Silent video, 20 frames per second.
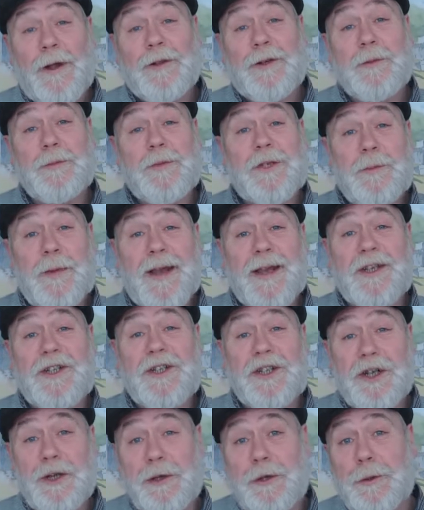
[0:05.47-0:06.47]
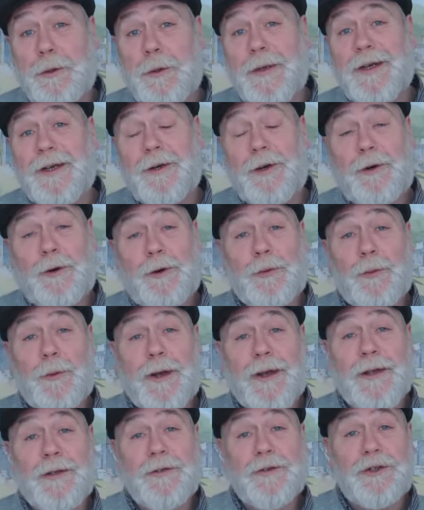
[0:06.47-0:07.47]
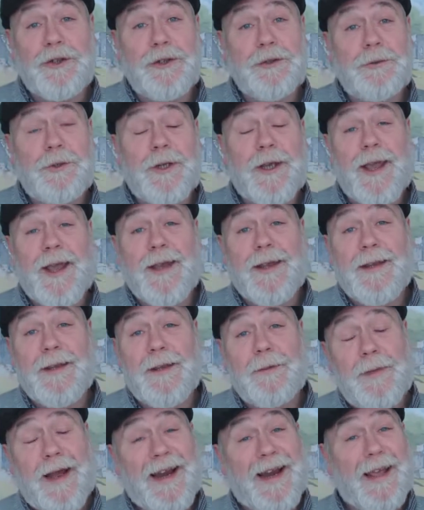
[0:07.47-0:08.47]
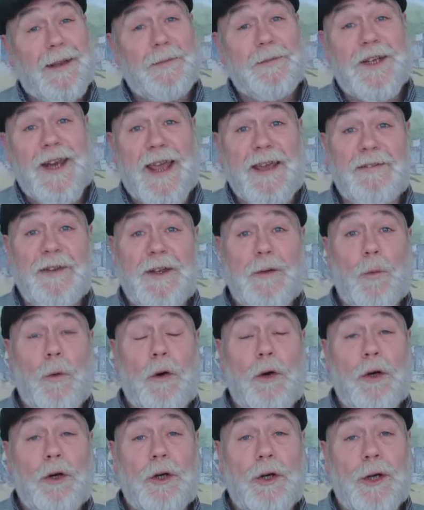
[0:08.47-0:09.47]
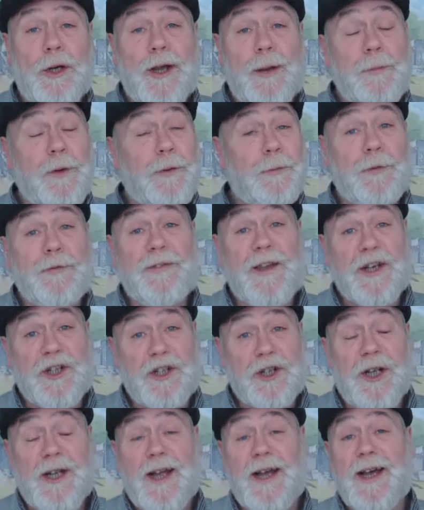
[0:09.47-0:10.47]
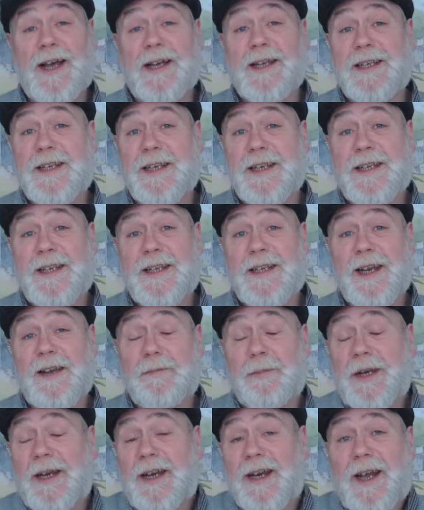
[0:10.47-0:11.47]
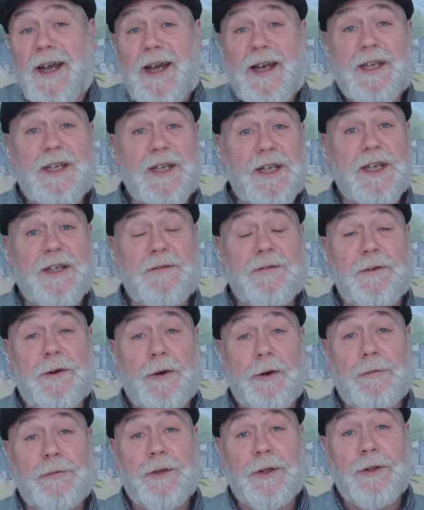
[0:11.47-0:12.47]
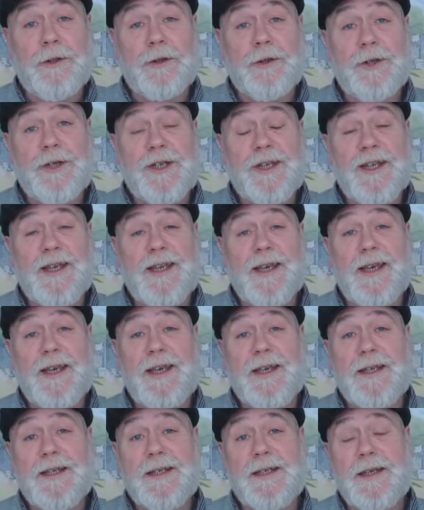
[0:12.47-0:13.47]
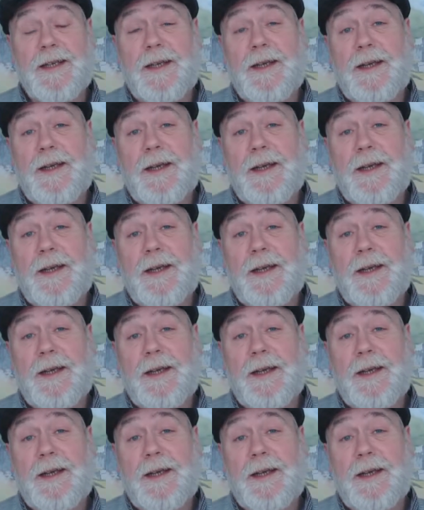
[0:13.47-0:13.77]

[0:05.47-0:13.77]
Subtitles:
welcome to my studio in North Wales, UK. My name's David Walker, I'm a professional artist. I've been an artist for over 30 years.